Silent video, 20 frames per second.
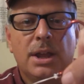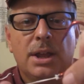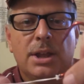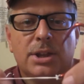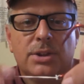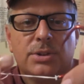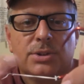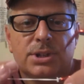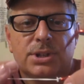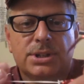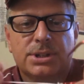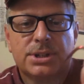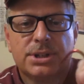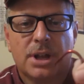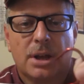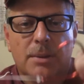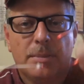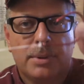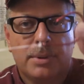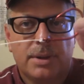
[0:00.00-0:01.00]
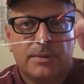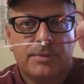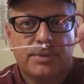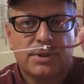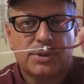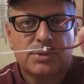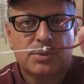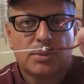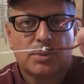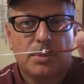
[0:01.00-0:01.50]
You cinch it up. If
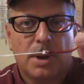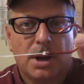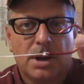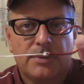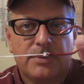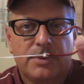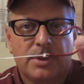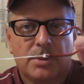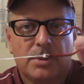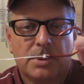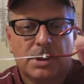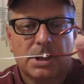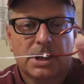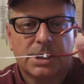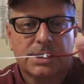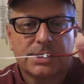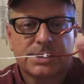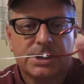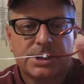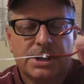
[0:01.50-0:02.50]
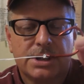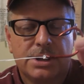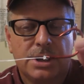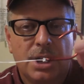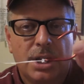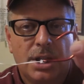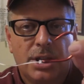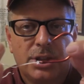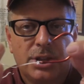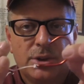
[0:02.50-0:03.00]
this were monofilament, like I said,
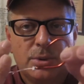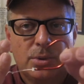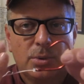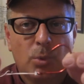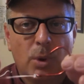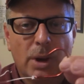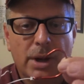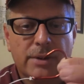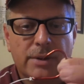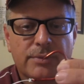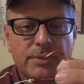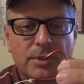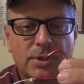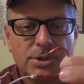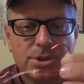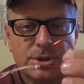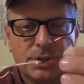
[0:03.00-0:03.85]
you would wet it first.